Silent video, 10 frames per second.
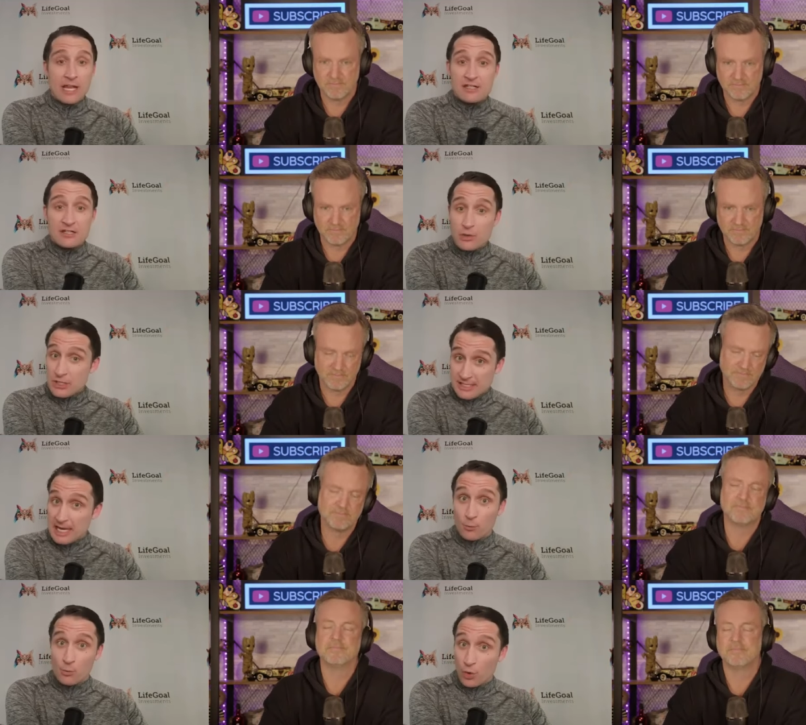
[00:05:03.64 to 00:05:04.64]
Speaker 1: raise to do the
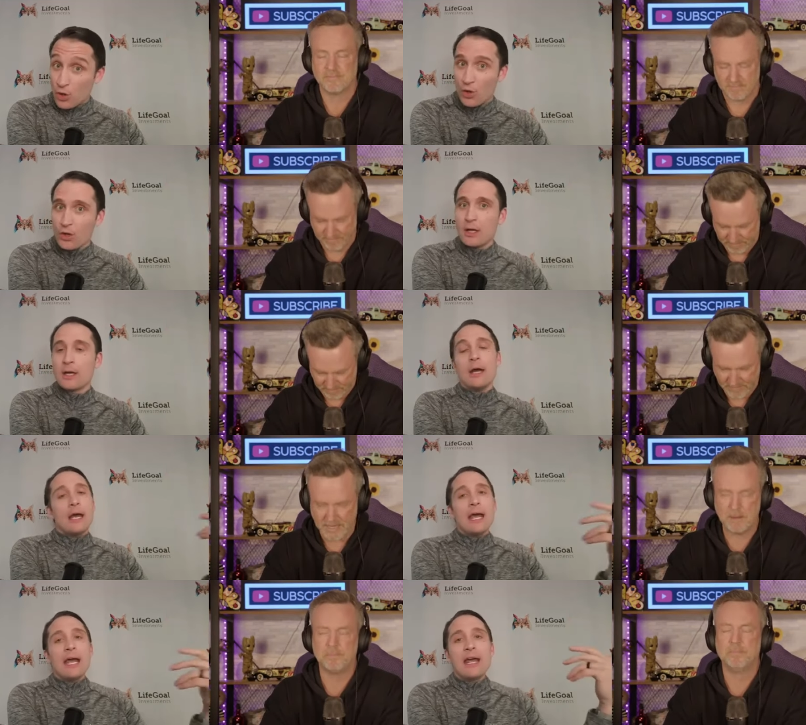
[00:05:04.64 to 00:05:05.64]
same role.
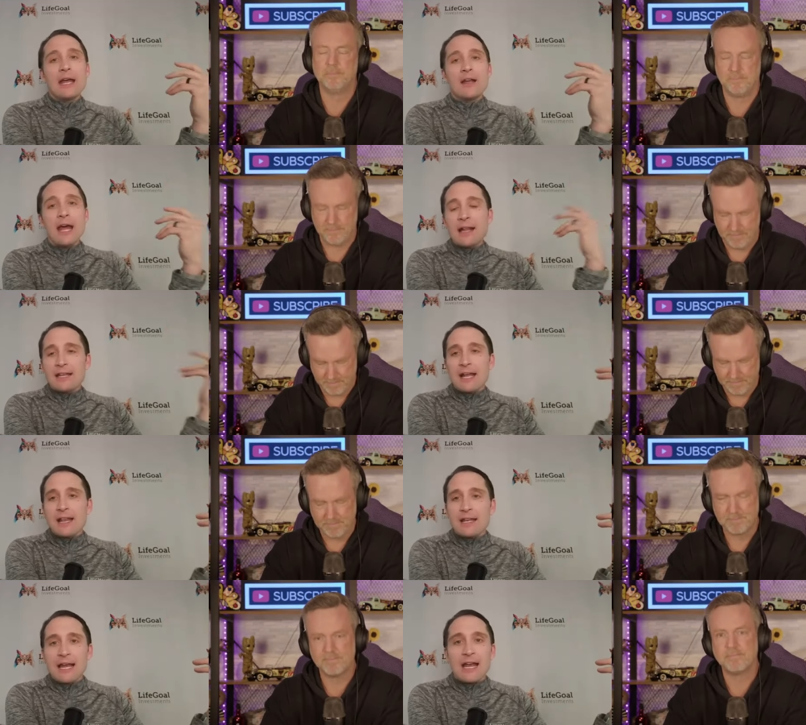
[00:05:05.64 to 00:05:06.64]
And at the end
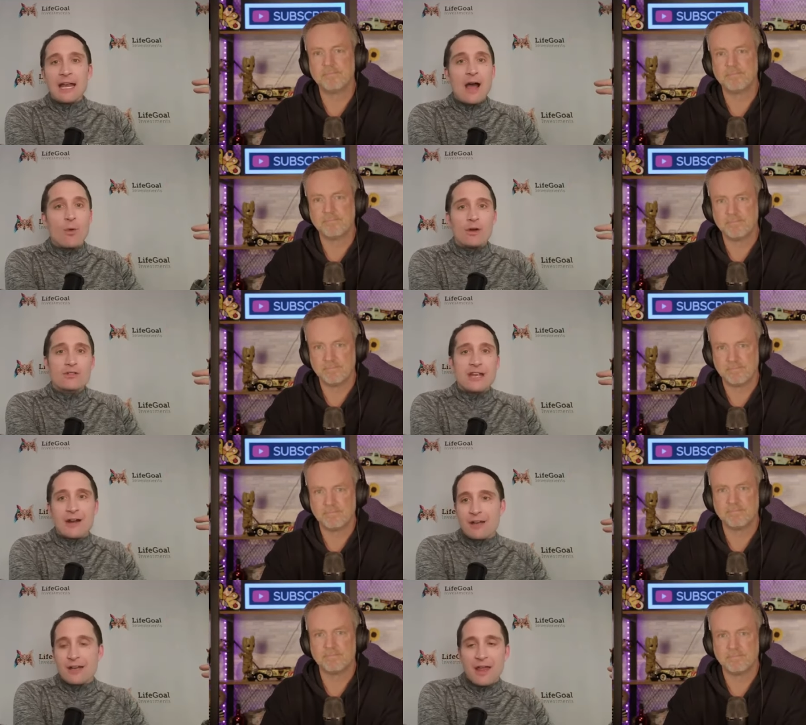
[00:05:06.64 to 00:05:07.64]
of the day, now we are
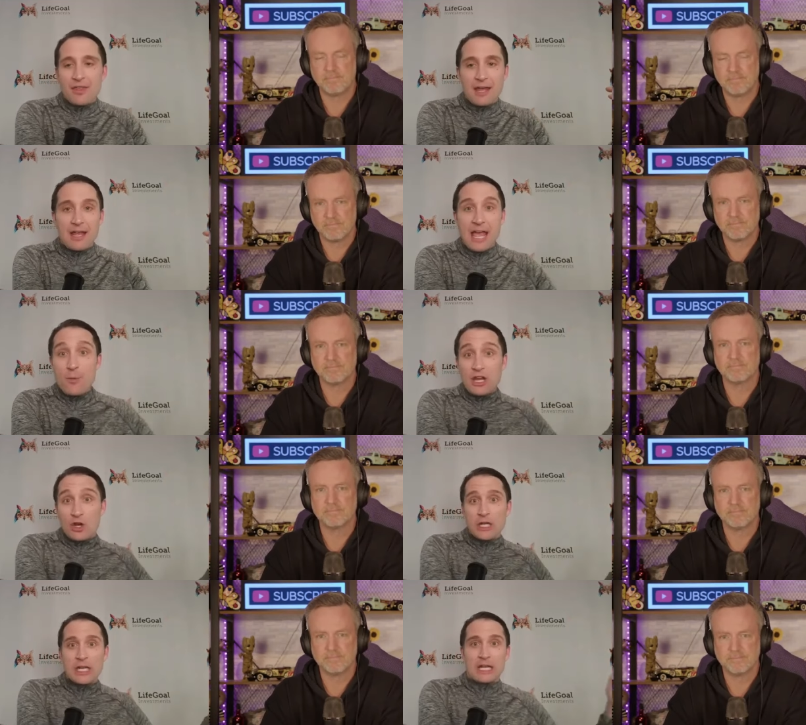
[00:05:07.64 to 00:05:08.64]
scared to death like, hey, we
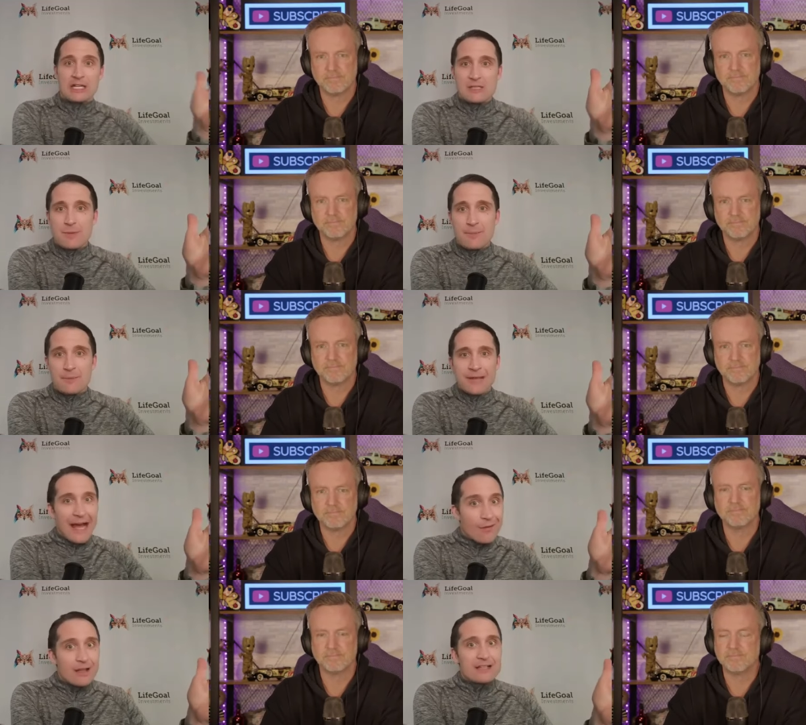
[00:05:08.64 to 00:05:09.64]
couldn't get these people.
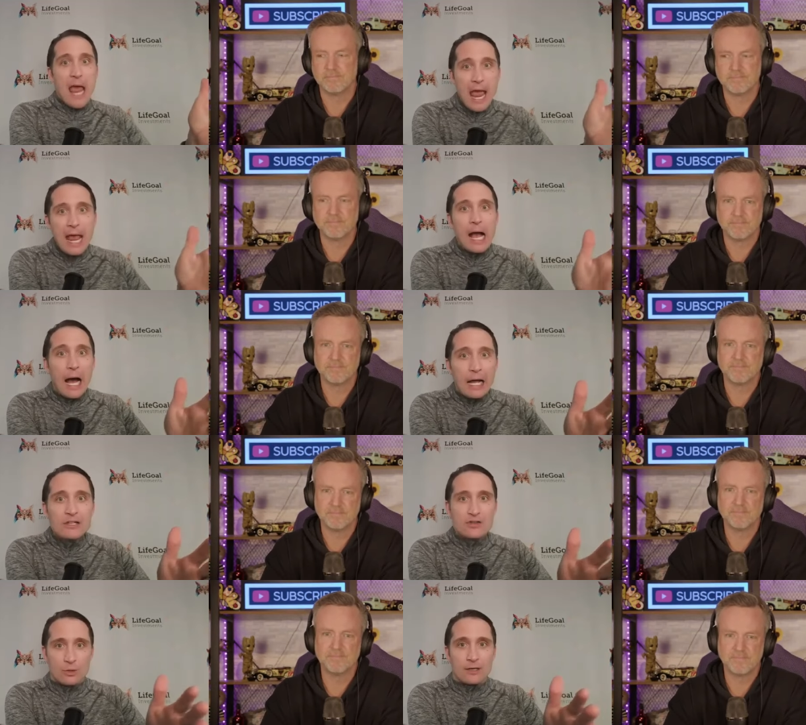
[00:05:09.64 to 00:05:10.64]
Now let's hang on
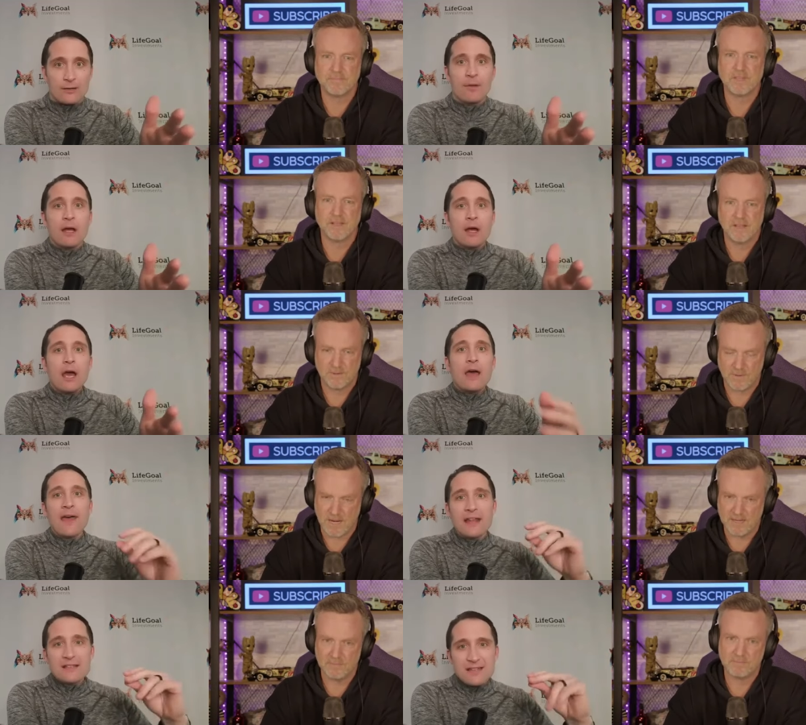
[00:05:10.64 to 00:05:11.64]
to them. And
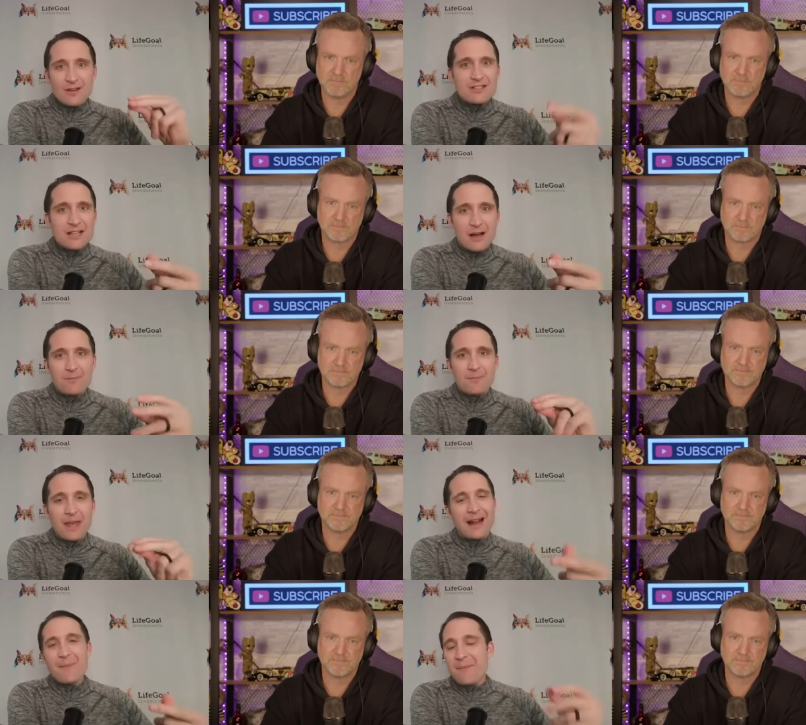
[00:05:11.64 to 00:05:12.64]
then right. is there some,
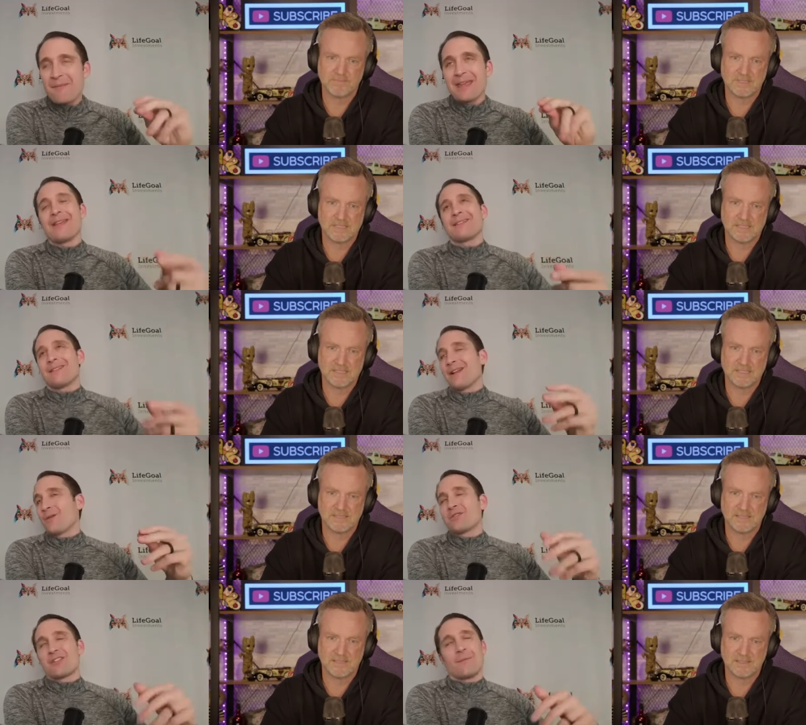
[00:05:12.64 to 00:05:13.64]
and I'm not making, you
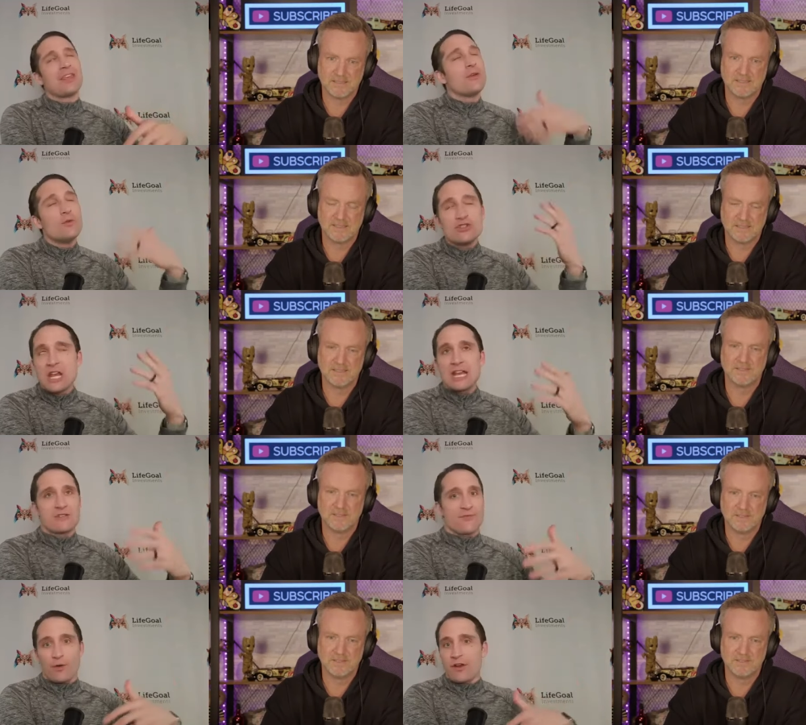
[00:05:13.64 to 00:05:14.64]
know, some huge case
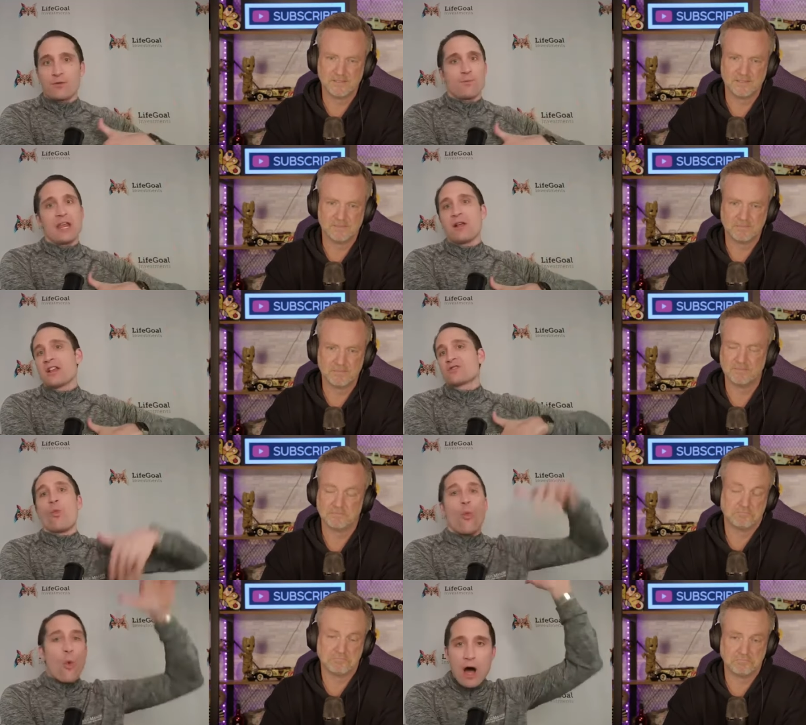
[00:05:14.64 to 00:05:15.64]
for there being this
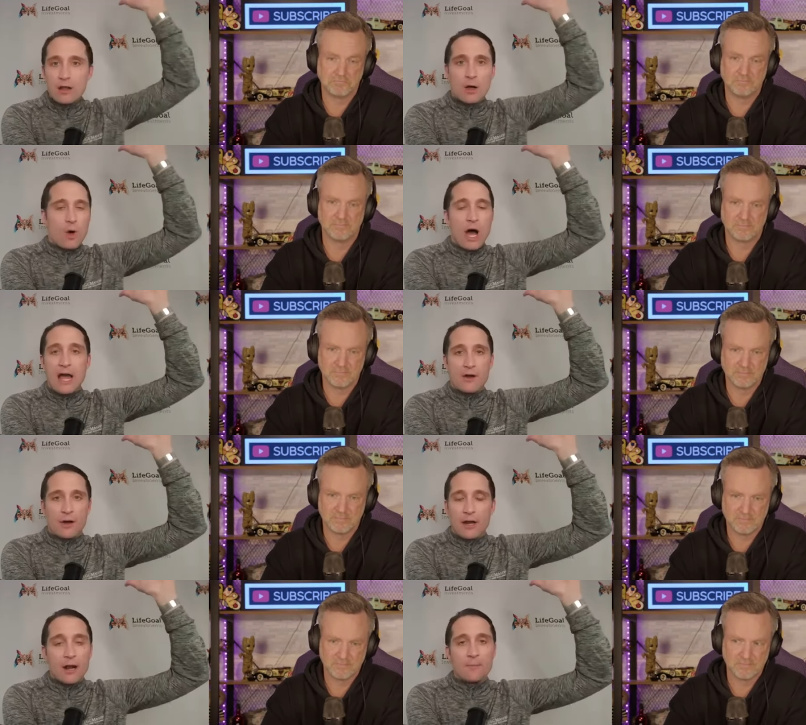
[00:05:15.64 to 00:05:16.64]
wallow higher
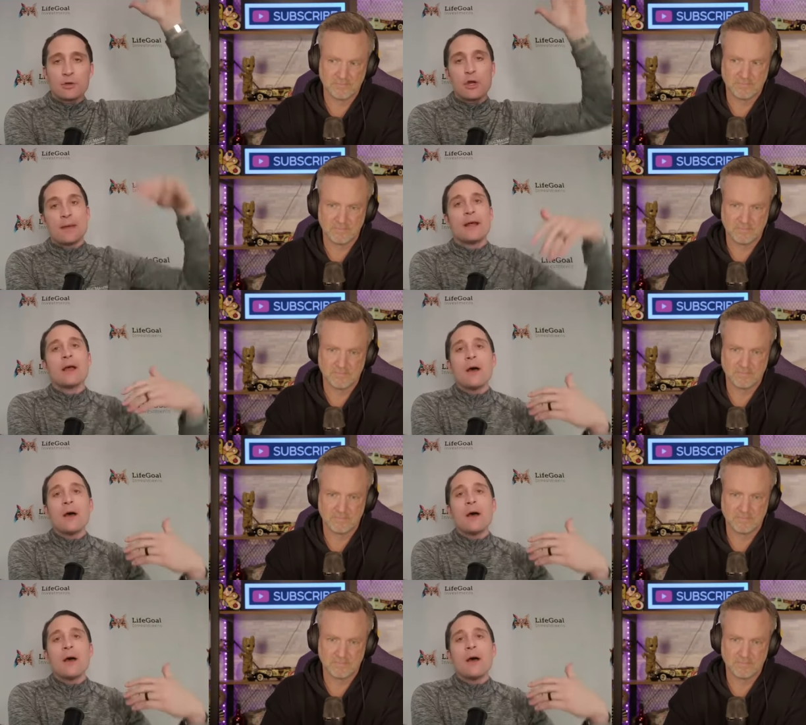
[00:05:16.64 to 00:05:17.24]
in unemployment,